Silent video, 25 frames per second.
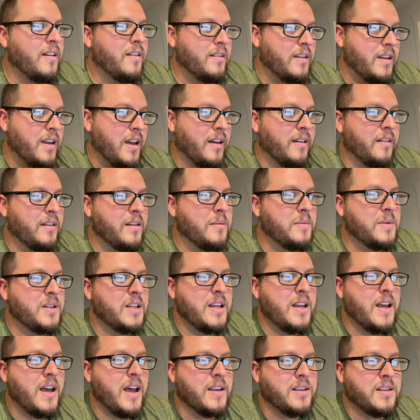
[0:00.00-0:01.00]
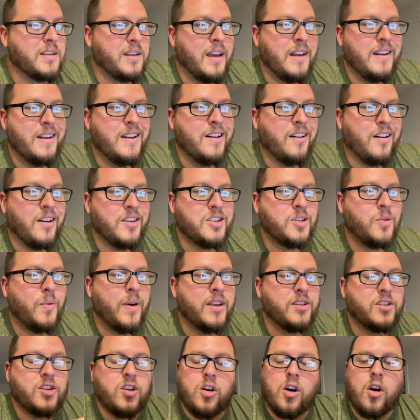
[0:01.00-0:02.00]
Yeah, MTS. And it also
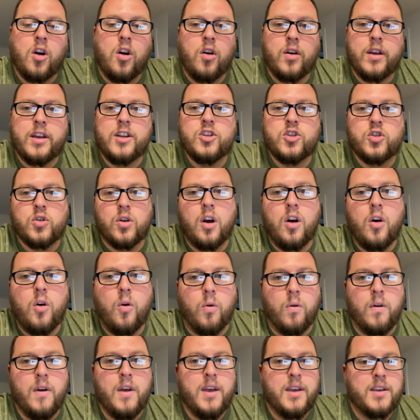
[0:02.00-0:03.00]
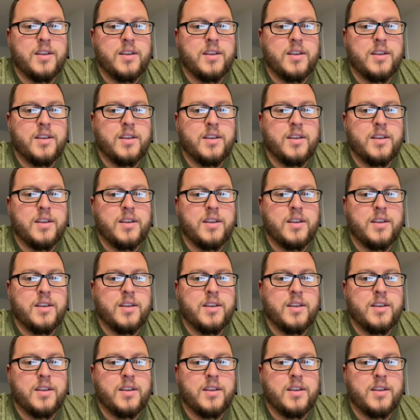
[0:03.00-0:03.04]
has crawl control.